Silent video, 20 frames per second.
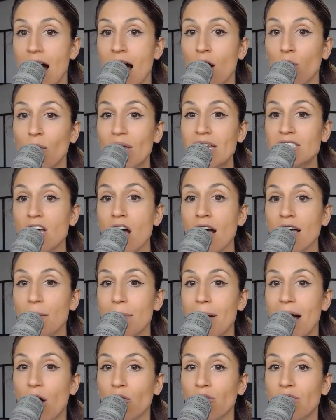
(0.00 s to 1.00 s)
We talk
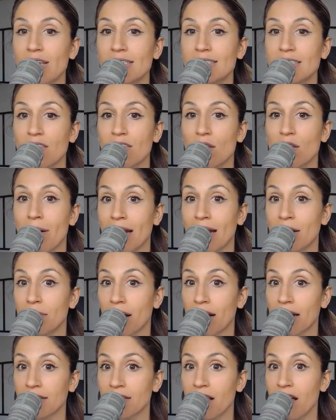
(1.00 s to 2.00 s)
about this in the Mind,
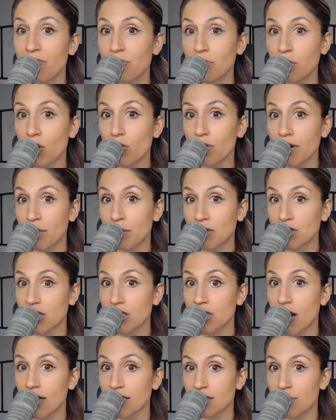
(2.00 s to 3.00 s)
Body, Love program, which I
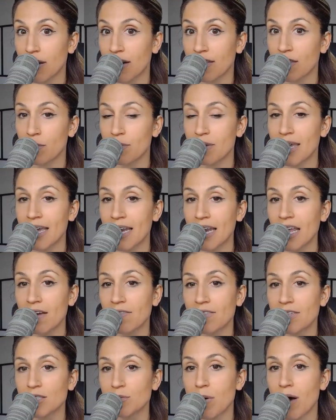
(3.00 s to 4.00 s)
talked about at the beginning of
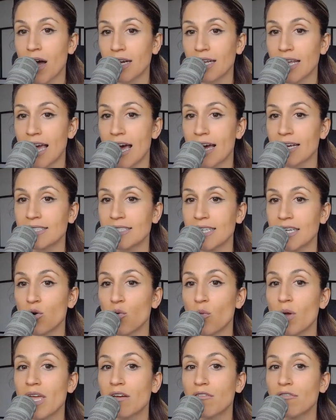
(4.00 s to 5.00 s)
this podcast. In
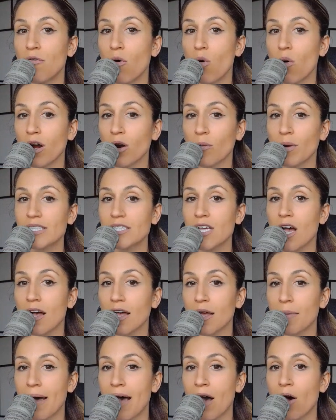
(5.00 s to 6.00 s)
week 4, we talk
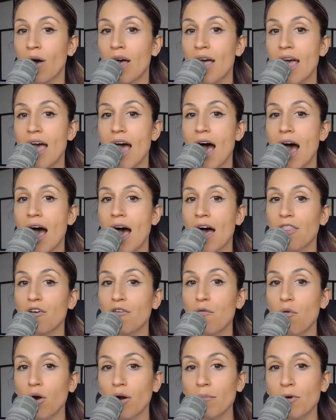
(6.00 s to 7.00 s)
about the
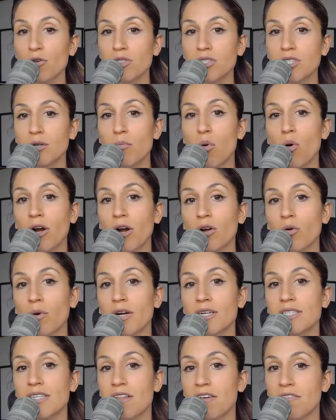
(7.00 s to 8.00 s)
4 most important
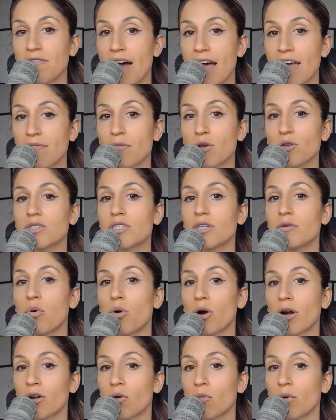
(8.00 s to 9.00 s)
words and the 5 most
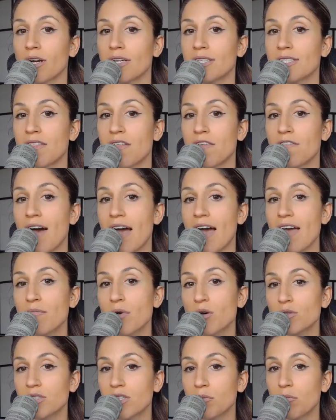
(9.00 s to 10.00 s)
important words. And the 5
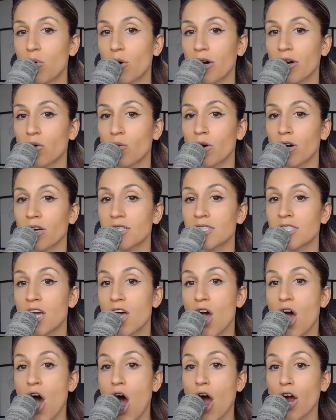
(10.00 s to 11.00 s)
most important words
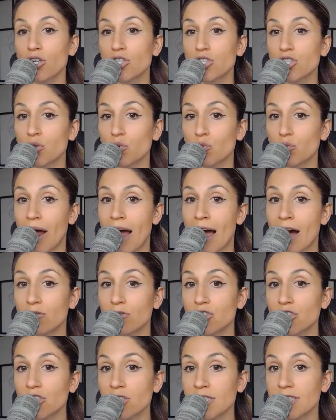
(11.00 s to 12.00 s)
are
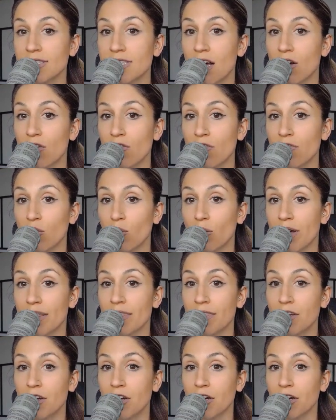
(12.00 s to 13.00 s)
surround yourself with
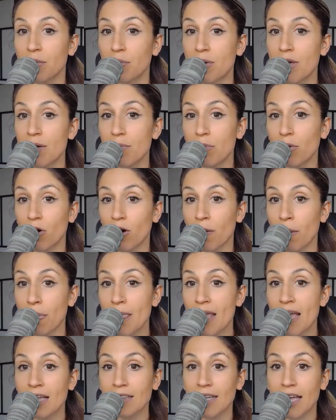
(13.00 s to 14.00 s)
good people,
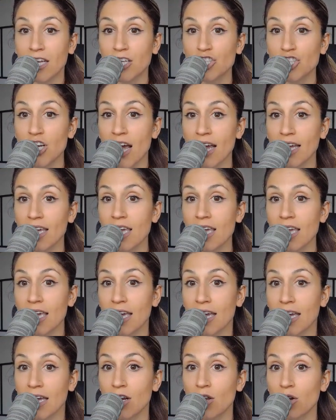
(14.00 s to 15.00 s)
like checking
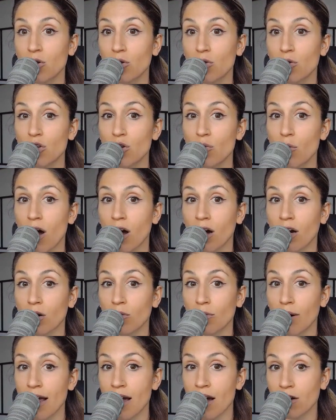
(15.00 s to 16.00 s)
in who you are
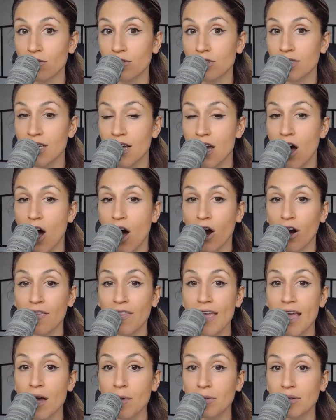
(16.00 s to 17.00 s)
around. Are
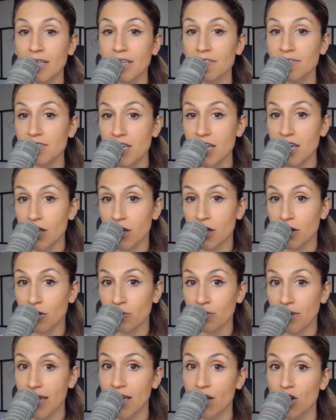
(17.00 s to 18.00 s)
they uplifting you?
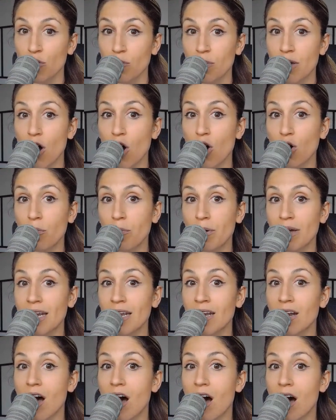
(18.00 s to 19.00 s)
Can you be open
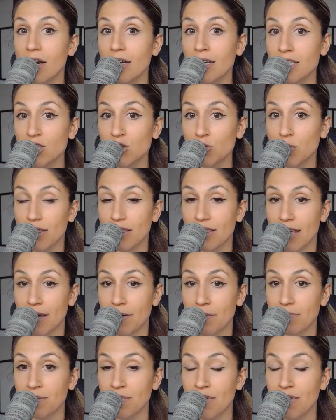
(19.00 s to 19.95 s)
and honest with them?